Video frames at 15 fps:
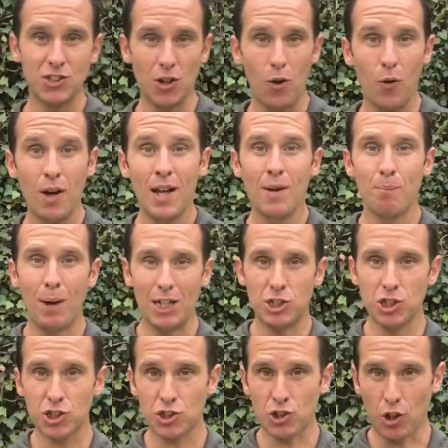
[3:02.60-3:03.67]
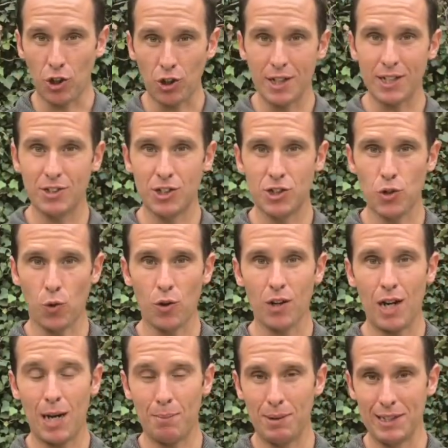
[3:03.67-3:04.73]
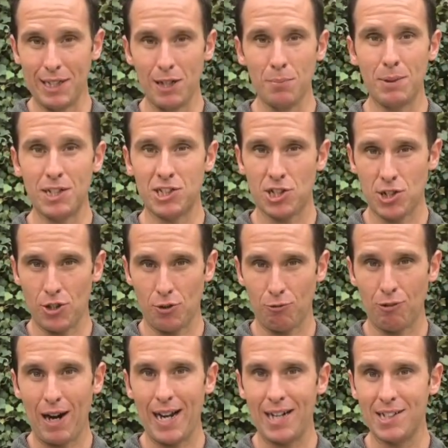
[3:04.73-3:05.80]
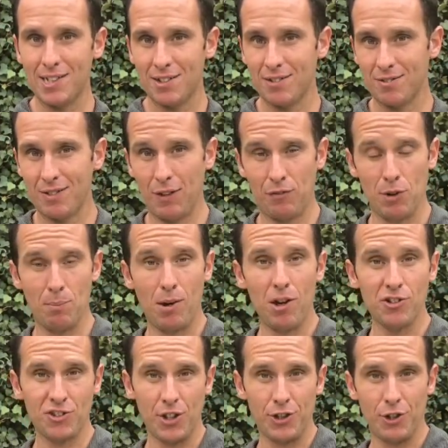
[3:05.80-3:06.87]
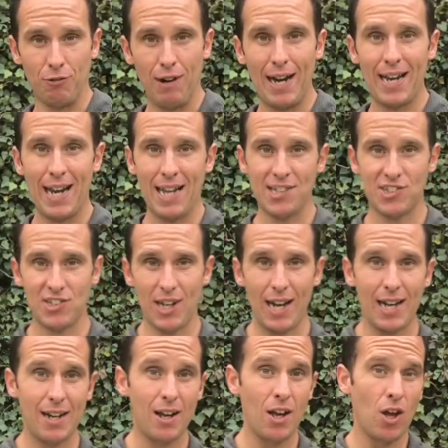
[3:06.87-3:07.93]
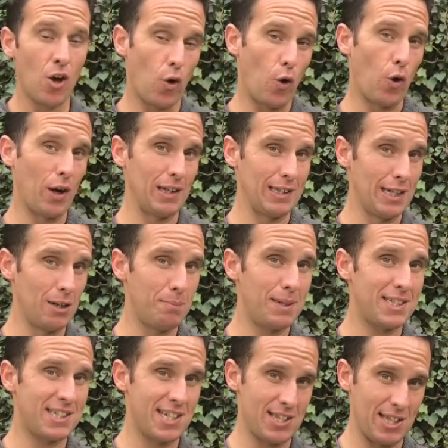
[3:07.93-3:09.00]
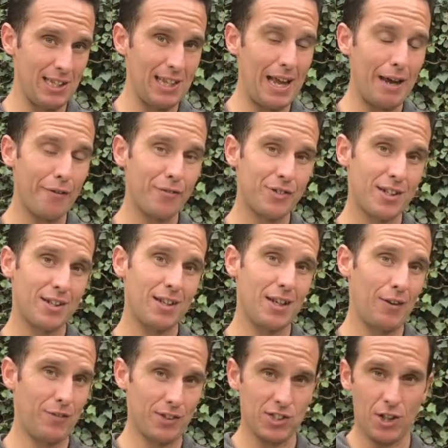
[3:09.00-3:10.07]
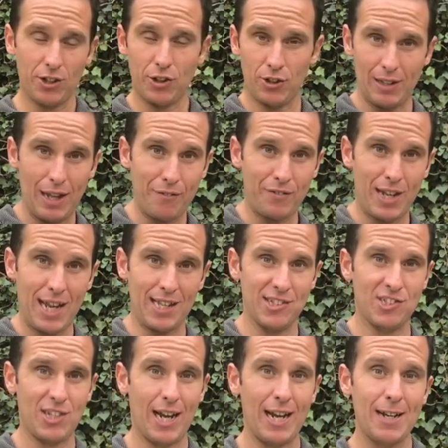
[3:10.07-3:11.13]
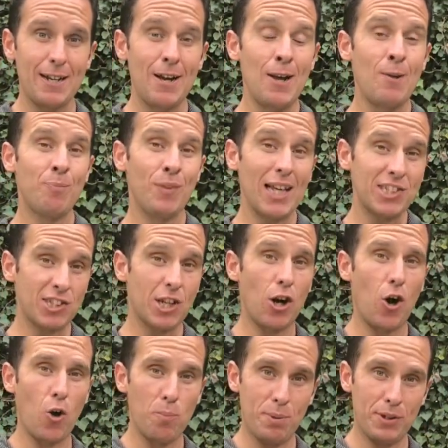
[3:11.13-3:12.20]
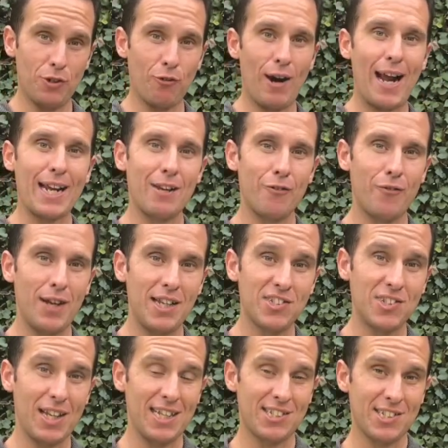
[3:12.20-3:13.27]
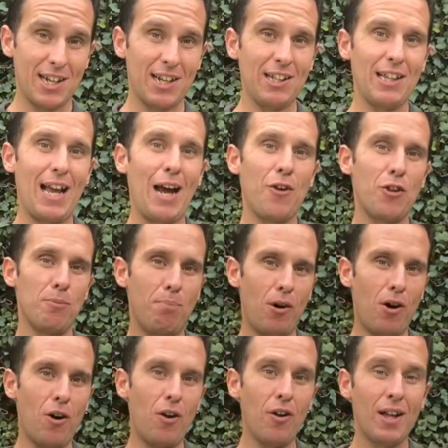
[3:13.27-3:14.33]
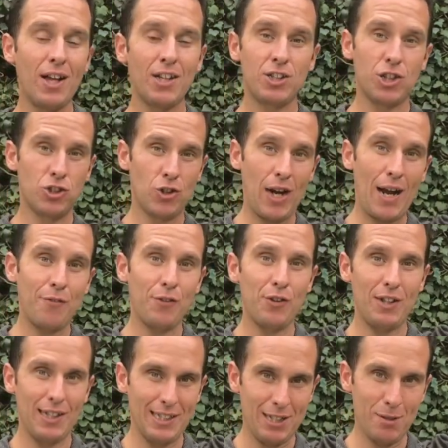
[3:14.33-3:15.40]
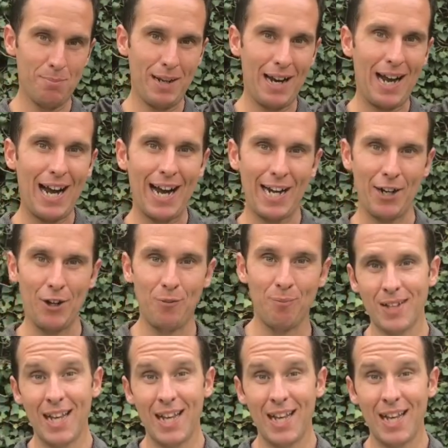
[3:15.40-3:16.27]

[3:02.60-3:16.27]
so by just turning the doorknob a little bit to the right, if the ball's on your right-hand side, or a little bit to the left, if it's on your left-hand side, that's going to open the racket face and it's going to allow the ball to travel a little bit higher.